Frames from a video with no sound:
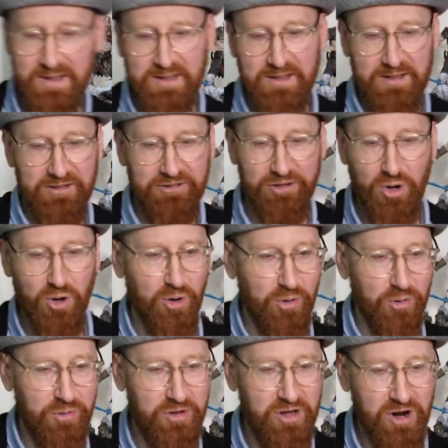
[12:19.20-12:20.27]
So
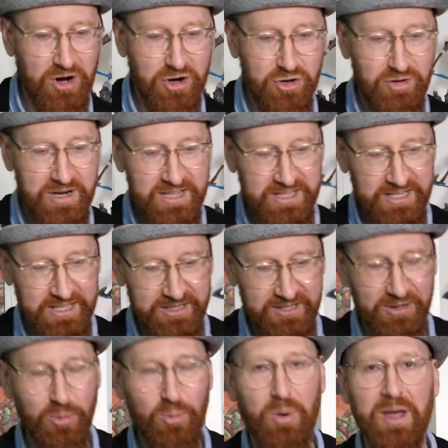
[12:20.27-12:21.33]
you are greeted
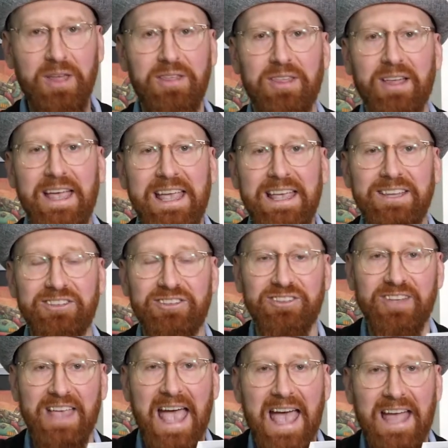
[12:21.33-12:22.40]
with a
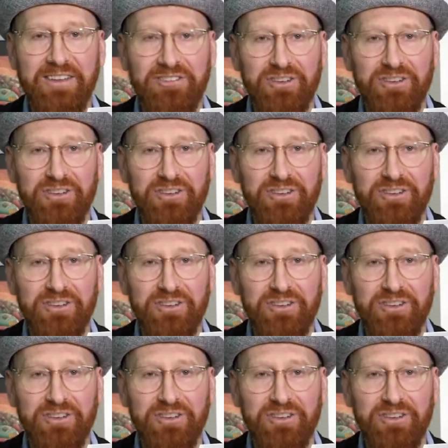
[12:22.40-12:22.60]
sketch